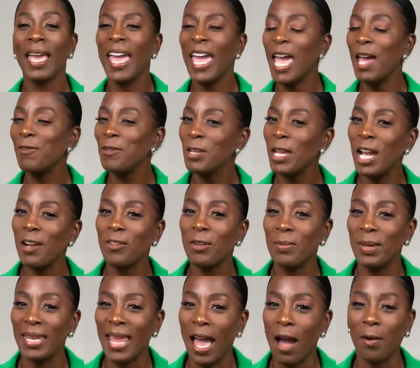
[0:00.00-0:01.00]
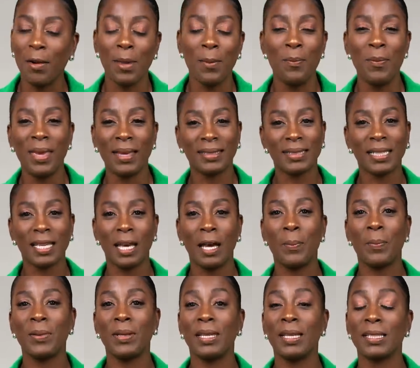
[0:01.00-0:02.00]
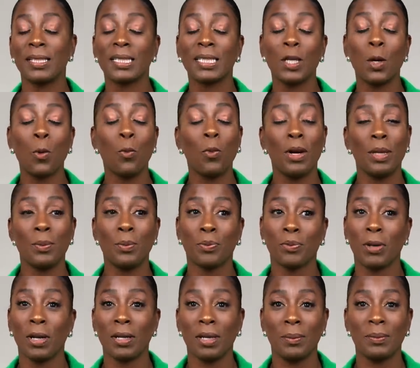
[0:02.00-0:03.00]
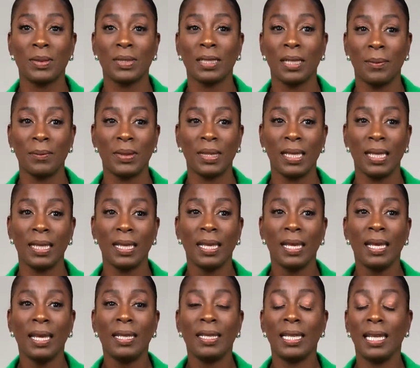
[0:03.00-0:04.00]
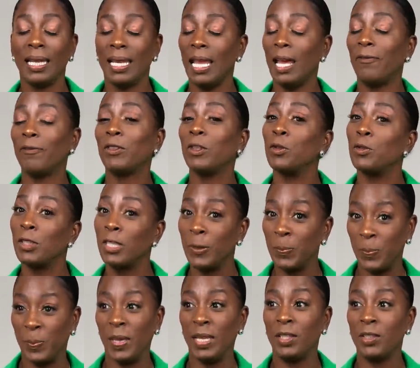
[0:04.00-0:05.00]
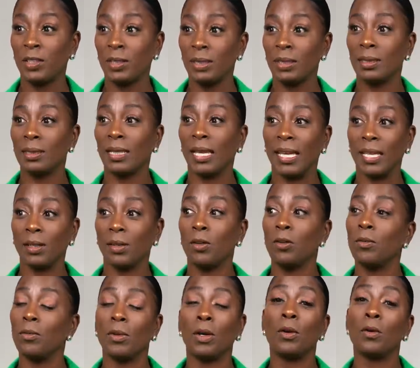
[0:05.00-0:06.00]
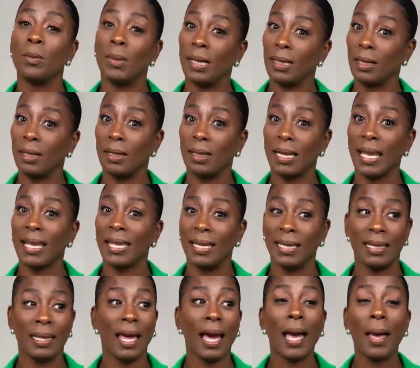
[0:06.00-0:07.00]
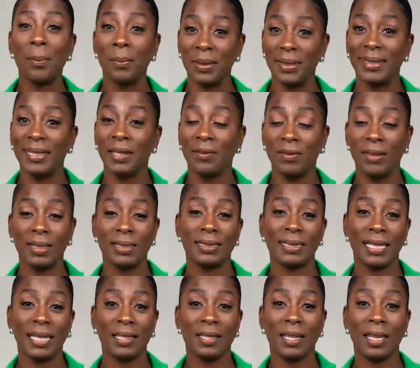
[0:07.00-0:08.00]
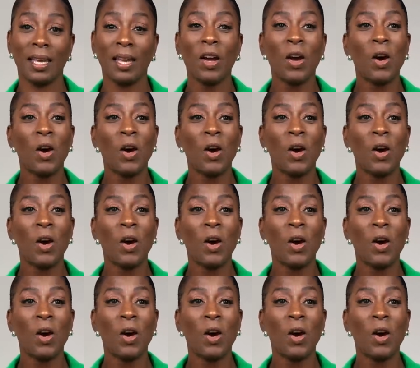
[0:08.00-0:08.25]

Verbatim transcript: Have you ever been out in mixed company and someone brought up something that left you speechless, like, oh my God, I cannot believe they said that,